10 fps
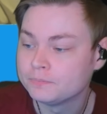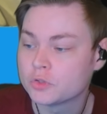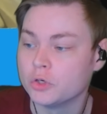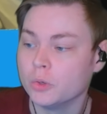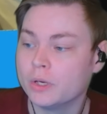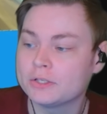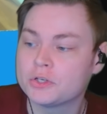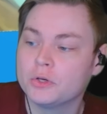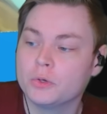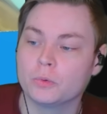So you get
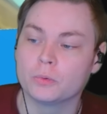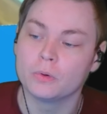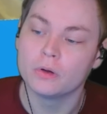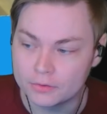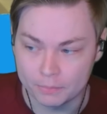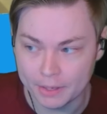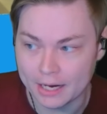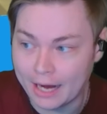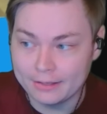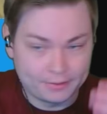to the big
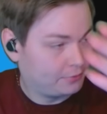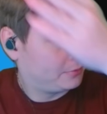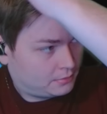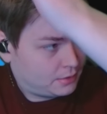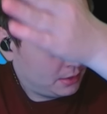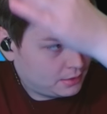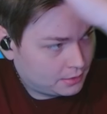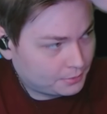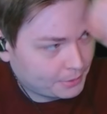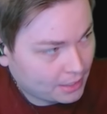island.
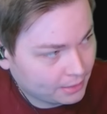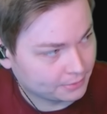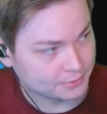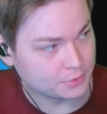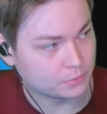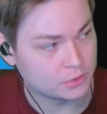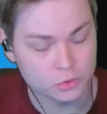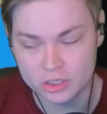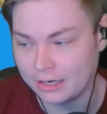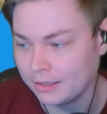Oh, the big island, you
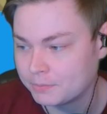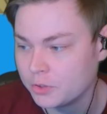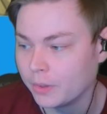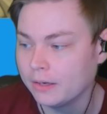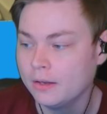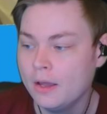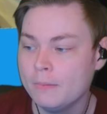sail up to it.